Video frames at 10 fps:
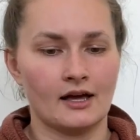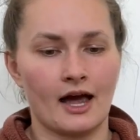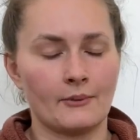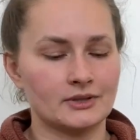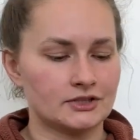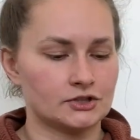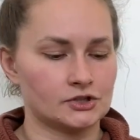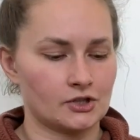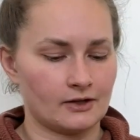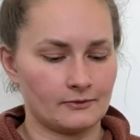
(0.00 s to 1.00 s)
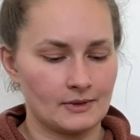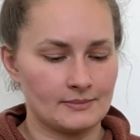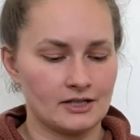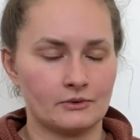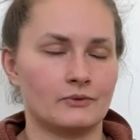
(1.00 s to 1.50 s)
I wasn't sure if
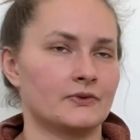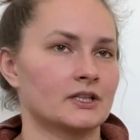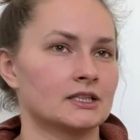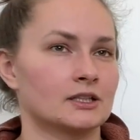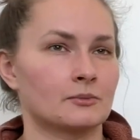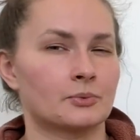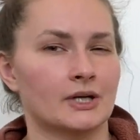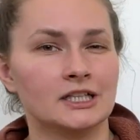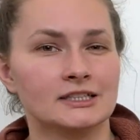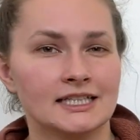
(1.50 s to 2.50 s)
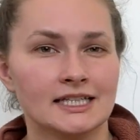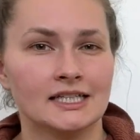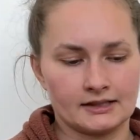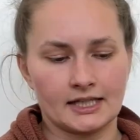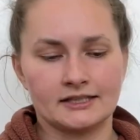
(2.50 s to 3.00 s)
maybe it would feel a little prickly,
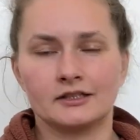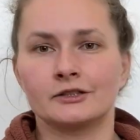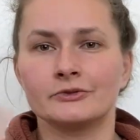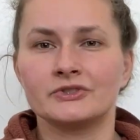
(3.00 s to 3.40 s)
like the loose